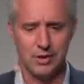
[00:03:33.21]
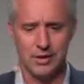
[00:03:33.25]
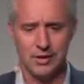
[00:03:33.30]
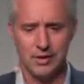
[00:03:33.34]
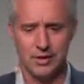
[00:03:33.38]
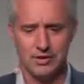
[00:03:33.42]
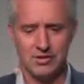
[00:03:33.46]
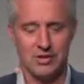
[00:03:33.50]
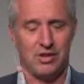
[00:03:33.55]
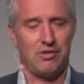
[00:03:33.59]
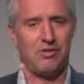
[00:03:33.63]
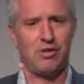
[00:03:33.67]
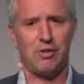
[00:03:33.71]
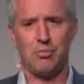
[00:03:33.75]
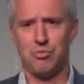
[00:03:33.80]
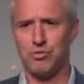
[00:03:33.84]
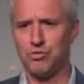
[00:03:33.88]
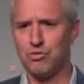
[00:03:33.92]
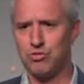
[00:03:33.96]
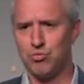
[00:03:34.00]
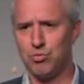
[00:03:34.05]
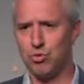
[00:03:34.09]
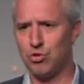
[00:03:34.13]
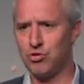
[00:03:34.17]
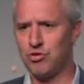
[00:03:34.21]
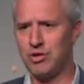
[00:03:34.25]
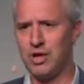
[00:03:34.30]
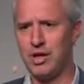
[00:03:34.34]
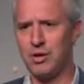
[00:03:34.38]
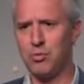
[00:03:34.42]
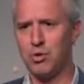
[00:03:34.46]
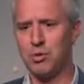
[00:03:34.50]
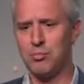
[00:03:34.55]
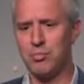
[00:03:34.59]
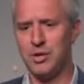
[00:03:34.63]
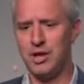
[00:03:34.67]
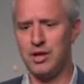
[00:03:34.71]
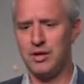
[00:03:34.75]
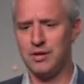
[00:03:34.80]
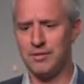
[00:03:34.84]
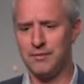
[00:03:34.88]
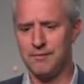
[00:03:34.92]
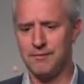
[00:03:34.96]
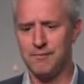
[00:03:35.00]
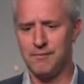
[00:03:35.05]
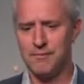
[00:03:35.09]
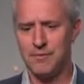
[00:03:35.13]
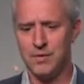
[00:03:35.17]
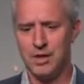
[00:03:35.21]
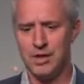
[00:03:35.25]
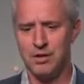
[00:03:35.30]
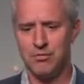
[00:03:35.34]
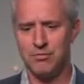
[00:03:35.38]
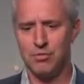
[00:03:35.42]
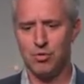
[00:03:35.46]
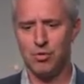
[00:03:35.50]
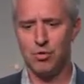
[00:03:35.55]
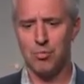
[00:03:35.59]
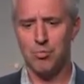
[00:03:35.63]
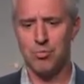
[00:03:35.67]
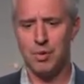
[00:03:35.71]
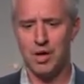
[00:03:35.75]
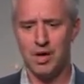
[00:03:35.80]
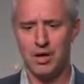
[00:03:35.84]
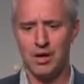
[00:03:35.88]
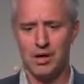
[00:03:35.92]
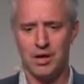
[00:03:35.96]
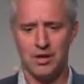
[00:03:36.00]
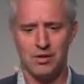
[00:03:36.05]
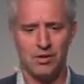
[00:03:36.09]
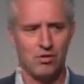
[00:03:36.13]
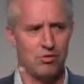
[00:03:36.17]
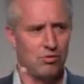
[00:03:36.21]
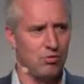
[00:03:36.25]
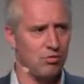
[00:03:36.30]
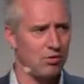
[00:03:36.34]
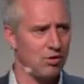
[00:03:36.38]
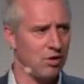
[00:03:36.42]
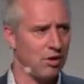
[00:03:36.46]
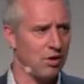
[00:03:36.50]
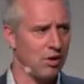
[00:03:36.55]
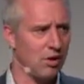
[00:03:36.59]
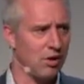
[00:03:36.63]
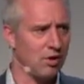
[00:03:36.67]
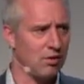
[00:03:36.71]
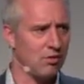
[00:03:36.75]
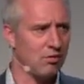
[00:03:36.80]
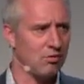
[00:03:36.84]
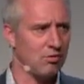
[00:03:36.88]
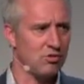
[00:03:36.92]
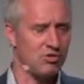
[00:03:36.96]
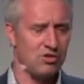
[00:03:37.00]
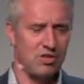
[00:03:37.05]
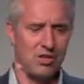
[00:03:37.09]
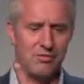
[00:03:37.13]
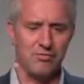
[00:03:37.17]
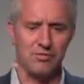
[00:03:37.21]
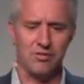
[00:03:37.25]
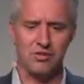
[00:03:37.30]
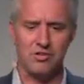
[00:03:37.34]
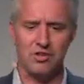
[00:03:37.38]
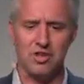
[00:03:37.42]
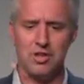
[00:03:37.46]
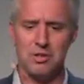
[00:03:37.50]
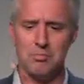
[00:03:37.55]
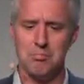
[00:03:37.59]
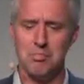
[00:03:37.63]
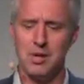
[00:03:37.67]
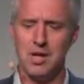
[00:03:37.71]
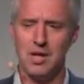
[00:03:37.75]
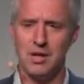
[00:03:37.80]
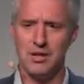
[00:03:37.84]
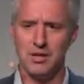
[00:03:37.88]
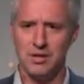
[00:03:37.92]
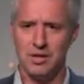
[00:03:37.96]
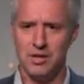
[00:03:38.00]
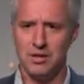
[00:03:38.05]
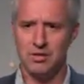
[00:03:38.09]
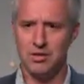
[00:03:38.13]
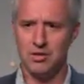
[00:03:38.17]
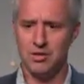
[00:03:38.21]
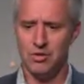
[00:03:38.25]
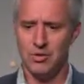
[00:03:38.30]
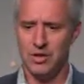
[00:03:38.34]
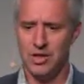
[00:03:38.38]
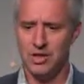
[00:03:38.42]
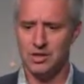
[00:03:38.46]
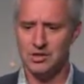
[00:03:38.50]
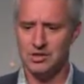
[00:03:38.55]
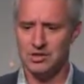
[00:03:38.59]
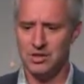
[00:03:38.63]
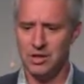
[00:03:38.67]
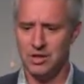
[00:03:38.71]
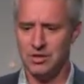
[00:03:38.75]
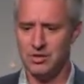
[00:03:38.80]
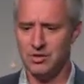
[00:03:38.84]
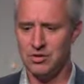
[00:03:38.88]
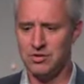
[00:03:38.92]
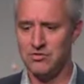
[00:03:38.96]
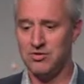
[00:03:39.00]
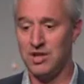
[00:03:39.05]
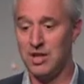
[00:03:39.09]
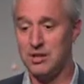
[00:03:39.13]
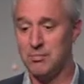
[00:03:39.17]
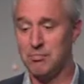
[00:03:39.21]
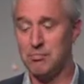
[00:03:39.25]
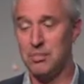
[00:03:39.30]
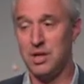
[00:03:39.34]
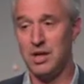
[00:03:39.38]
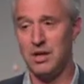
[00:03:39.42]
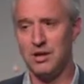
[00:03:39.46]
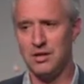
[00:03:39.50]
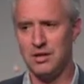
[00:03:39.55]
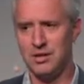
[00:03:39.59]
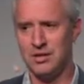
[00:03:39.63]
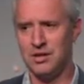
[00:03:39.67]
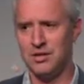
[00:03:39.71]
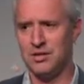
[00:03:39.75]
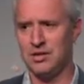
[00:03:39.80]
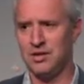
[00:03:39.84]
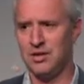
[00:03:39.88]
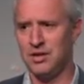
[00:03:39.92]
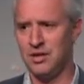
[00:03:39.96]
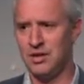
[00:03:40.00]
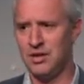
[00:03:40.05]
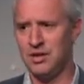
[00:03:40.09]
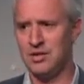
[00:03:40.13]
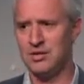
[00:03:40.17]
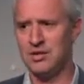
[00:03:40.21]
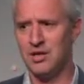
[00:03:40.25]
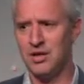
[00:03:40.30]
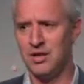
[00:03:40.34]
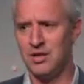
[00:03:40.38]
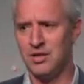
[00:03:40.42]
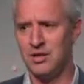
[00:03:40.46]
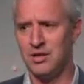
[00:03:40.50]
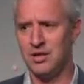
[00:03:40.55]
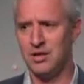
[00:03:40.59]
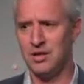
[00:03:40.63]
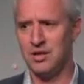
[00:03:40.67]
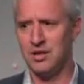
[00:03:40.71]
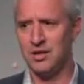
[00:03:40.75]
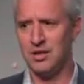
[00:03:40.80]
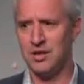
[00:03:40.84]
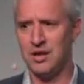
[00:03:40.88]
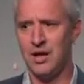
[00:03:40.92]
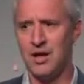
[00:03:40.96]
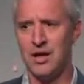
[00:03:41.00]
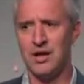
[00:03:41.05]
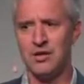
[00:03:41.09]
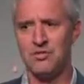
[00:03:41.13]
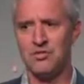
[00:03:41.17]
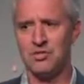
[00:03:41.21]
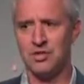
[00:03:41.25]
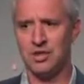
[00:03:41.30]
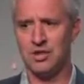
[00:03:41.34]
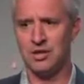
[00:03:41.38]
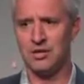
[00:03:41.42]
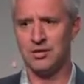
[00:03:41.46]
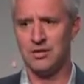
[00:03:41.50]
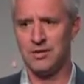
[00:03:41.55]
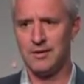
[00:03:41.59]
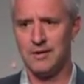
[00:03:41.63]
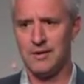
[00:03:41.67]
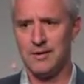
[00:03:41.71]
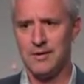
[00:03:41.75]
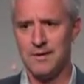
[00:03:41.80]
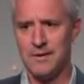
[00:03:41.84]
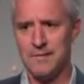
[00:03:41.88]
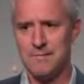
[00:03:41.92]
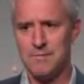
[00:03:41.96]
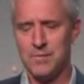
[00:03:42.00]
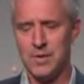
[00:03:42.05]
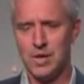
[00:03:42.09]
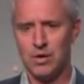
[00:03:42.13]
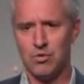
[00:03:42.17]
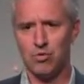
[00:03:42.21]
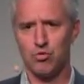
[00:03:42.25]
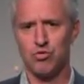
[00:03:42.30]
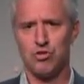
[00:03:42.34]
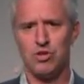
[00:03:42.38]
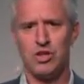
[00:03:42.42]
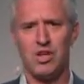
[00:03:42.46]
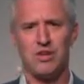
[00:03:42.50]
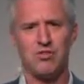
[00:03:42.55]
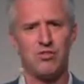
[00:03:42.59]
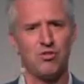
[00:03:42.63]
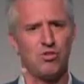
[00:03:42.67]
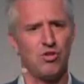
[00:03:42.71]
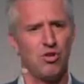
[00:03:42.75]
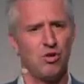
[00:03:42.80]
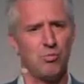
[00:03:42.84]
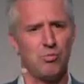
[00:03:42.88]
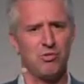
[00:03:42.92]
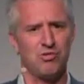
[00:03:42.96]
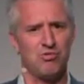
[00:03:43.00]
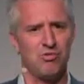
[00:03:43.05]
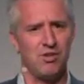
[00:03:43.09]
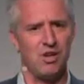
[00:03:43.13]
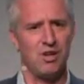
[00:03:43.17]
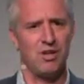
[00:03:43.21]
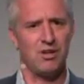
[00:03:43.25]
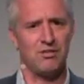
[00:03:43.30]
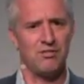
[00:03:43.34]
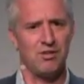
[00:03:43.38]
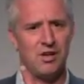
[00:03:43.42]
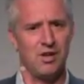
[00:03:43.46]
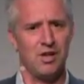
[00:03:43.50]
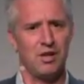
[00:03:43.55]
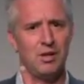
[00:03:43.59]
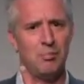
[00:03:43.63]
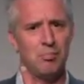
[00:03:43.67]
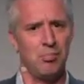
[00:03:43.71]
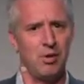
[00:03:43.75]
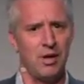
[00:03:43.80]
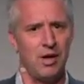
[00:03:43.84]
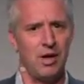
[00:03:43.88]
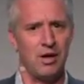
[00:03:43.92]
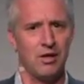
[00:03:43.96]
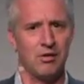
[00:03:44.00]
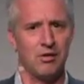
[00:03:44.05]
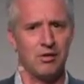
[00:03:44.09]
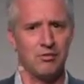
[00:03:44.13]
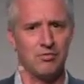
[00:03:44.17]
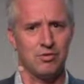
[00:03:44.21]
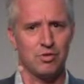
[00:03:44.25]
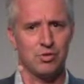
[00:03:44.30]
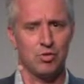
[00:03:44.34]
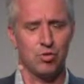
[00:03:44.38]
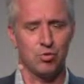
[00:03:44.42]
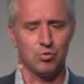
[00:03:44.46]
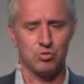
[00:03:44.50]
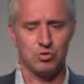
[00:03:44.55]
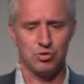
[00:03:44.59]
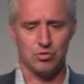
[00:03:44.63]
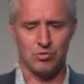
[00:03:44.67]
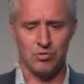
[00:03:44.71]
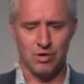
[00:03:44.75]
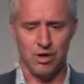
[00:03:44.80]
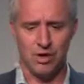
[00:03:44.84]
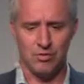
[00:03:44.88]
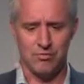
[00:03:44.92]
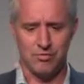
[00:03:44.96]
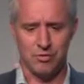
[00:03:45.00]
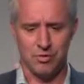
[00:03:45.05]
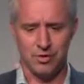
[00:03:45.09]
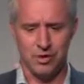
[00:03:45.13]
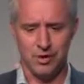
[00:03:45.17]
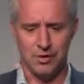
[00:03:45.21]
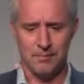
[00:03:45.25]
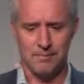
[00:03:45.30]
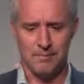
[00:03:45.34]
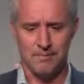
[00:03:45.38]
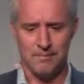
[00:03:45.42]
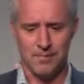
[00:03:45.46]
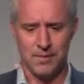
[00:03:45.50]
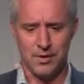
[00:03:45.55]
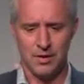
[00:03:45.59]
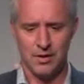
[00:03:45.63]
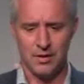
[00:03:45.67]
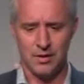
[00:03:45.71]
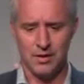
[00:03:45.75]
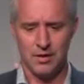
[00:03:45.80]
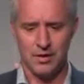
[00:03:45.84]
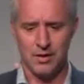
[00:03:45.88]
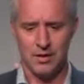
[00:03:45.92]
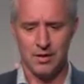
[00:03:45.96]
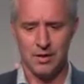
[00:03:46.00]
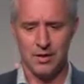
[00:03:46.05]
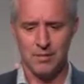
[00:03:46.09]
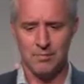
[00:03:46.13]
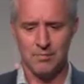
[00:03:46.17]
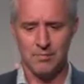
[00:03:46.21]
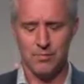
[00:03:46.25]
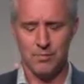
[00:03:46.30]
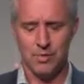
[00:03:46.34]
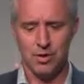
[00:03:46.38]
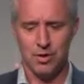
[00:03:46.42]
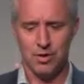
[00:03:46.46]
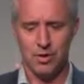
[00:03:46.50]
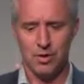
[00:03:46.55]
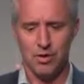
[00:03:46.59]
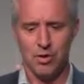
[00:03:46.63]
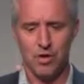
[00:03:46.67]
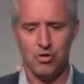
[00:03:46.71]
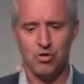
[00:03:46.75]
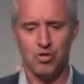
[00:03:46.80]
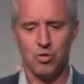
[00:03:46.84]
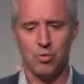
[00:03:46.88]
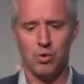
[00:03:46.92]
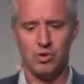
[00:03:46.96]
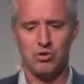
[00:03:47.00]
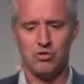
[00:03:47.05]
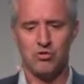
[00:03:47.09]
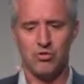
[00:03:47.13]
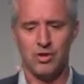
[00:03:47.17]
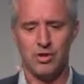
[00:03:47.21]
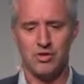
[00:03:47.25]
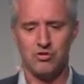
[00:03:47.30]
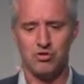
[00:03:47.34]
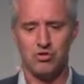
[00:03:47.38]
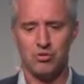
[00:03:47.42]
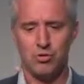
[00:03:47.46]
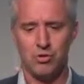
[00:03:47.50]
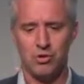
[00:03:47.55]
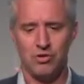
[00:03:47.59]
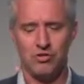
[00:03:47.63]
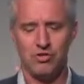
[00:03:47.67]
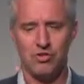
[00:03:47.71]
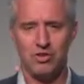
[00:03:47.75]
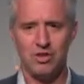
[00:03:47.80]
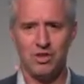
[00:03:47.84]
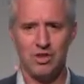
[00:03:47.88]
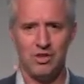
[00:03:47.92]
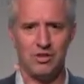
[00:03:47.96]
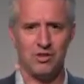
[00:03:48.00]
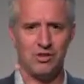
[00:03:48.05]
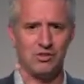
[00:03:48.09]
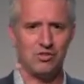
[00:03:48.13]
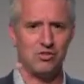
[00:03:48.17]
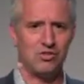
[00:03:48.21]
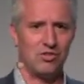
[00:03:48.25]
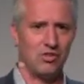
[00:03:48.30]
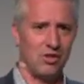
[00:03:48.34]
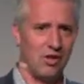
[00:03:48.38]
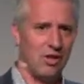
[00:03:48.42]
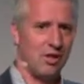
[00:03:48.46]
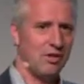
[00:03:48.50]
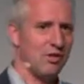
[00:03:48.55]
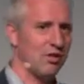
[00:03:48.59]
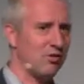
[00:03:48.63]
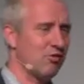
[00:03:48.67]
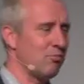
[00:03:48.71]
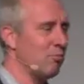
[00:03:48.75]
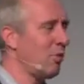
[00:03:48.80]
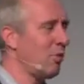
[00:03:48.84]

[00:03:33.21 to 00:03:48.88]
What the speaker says: is actually pretty small. It's like 1 billion. And if you compare that to the 17 billion in the US and the 10 billion in Asia, continental Europe is really a tiny player if it comes to crowdfunding. So what trends do we see in this